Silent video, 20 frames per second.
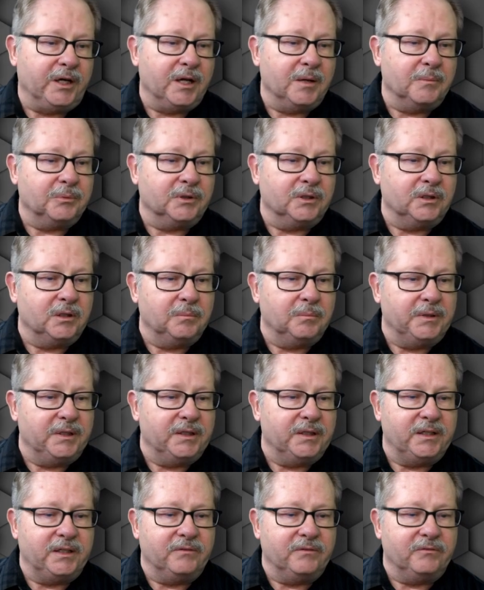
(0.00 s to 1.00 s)
it up a little
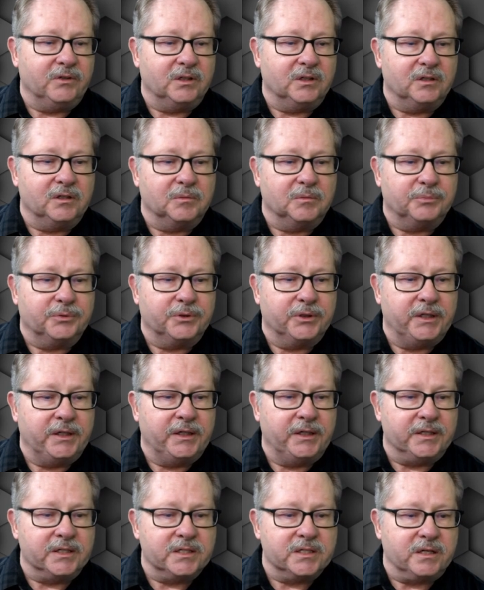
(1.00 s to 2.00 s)
bit, give it a little
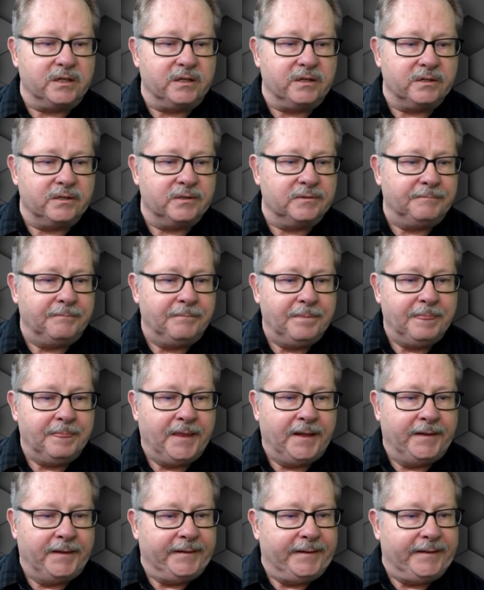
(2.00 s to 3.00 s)
prettiness here.
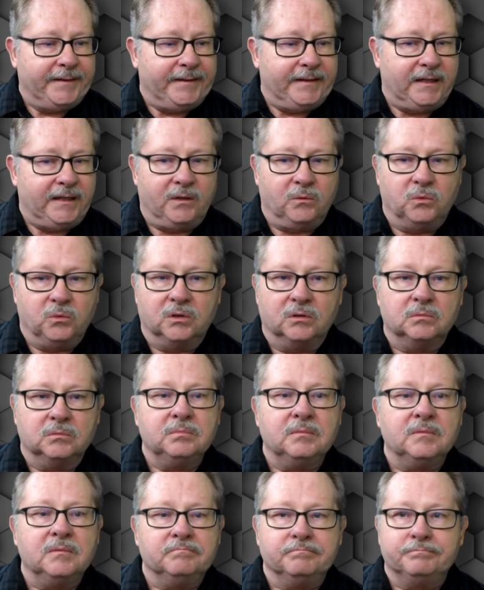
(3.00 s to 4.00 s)
And then
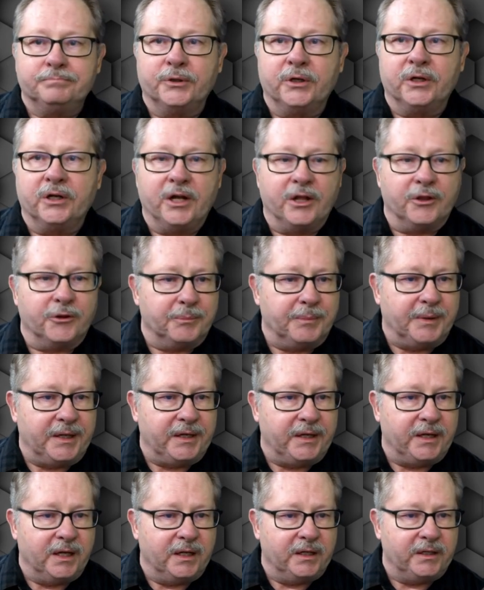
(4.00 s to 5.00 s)
we'll put another
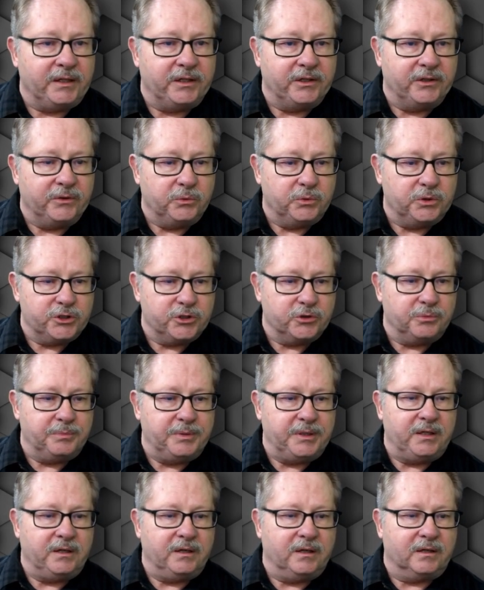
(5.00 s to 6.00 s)
button on here, which will
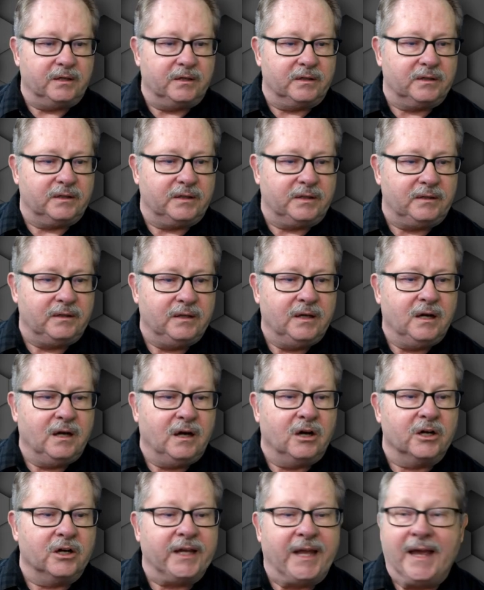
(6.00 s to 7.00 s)
be our,
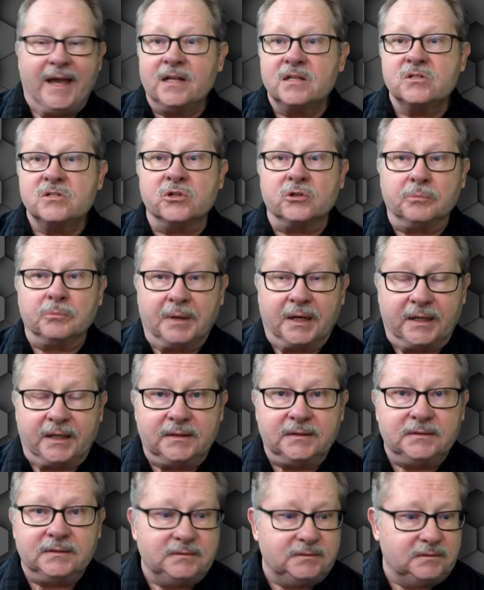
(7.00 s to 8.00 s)
our cancel
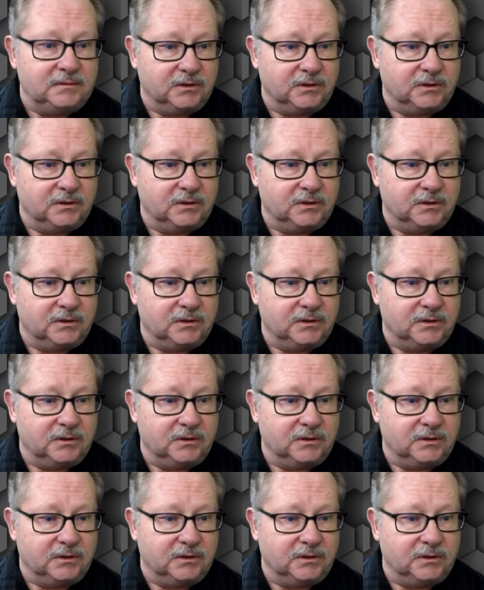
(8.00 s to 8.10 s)
button,